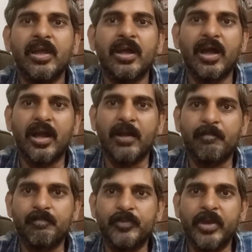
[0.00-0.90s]

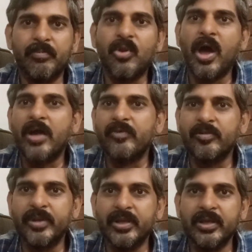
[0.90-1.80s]
the employer will
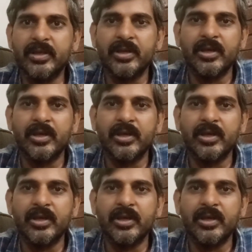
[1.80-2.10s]
be